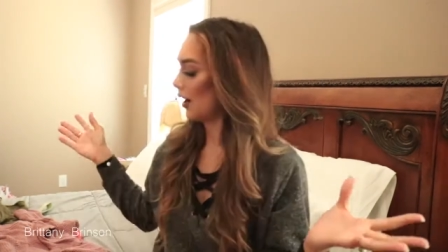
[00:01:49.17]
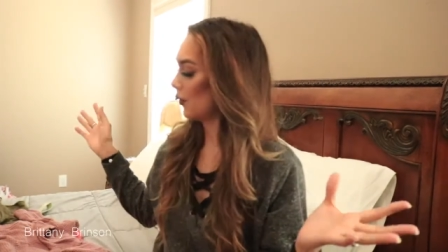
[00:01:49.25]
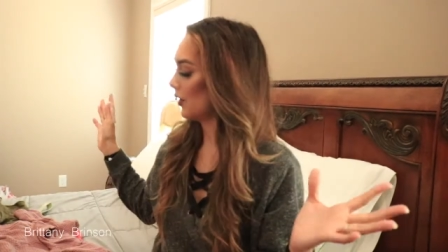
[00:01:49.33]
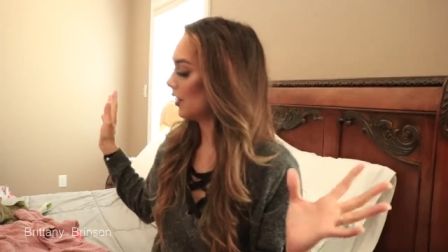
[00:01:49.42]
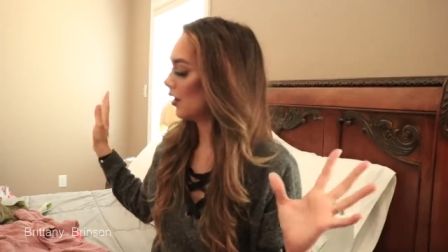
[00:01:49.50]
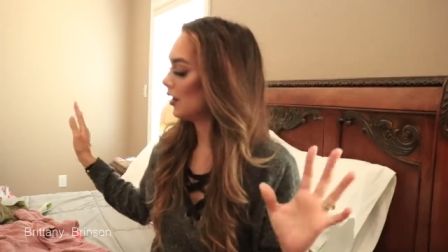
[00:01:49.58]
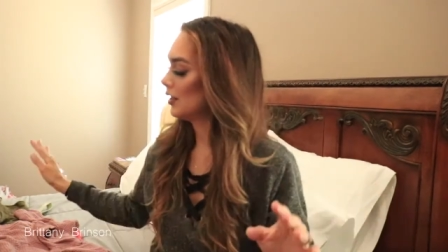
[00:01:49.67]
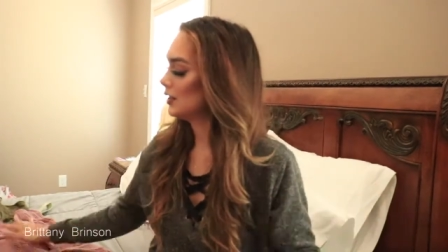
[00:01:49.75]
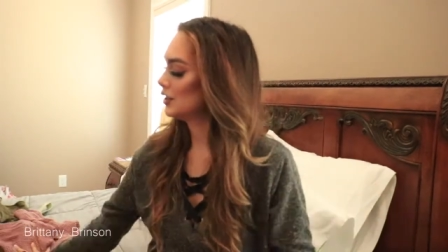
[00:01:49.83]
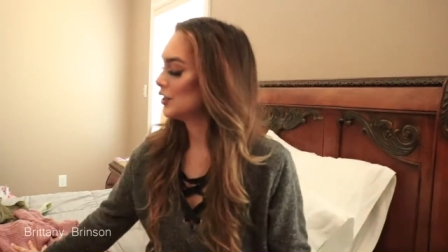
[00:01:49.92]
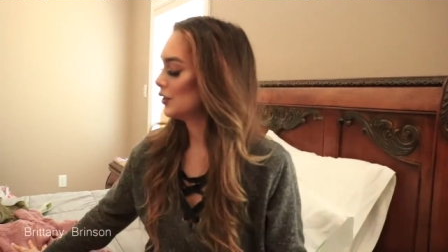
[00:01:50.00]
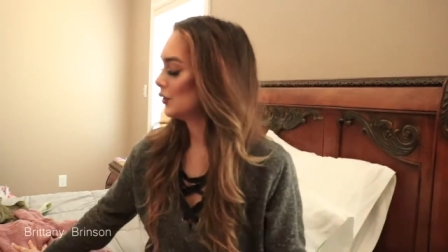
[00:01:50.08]
I went on
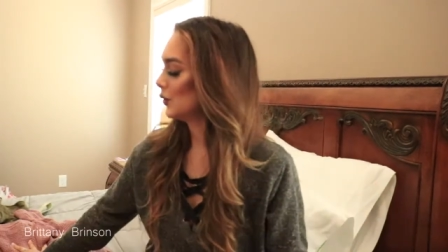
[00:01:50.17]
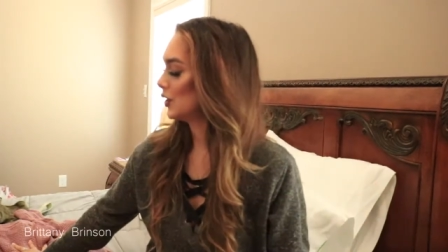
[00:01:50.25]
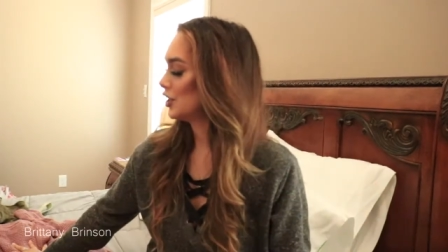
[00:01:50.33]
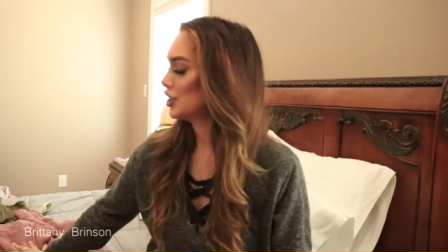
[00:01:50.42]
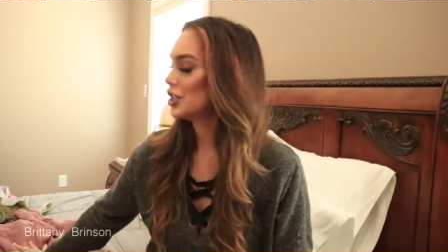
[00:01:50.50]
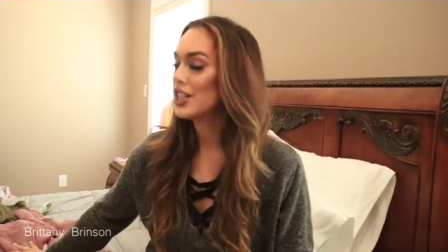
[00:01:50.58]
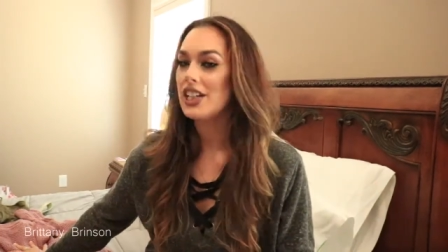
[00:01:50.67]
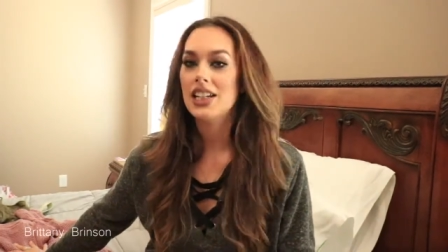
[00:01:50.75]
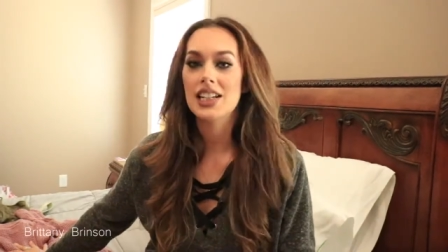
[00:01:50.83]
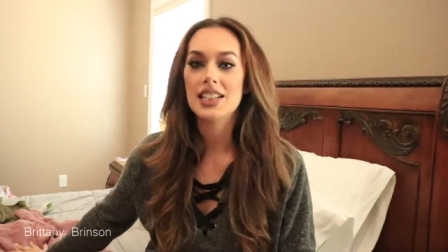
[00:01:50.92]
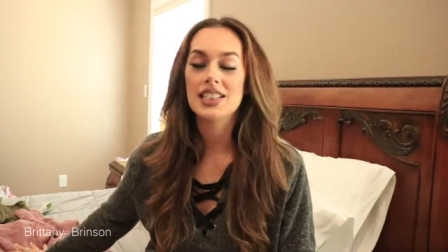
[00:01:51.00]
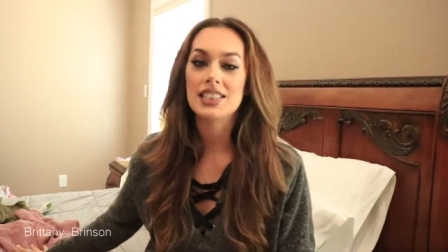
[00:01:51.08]
to
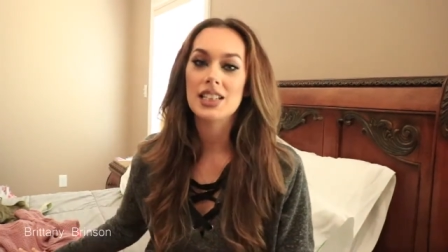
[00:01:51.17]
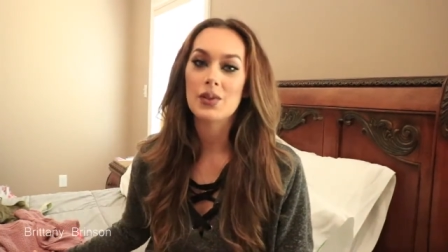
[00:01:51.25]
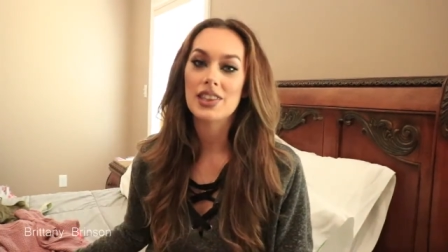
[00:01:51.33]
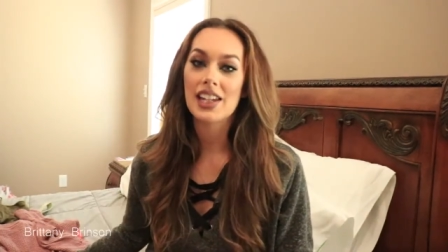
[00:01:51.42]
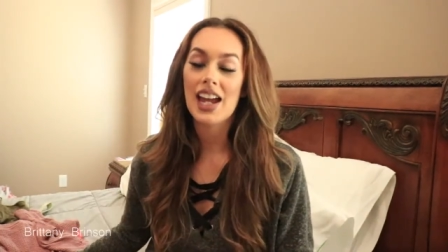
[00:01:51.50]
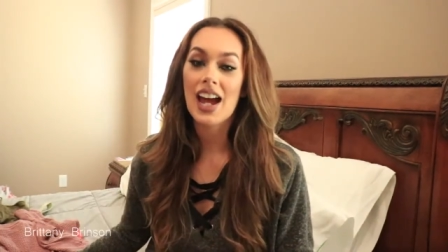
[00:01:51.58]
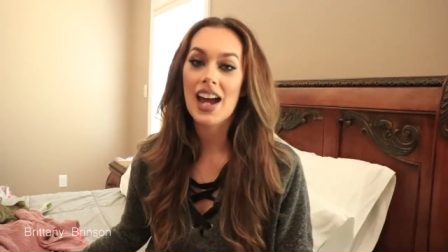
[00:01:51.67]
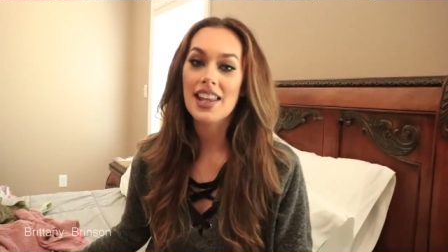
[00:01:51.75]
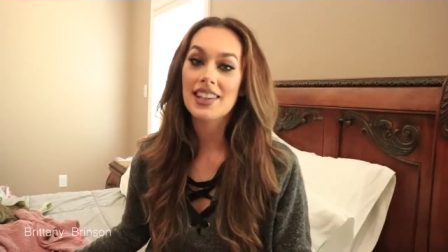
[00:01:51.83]
Shein to see what they had.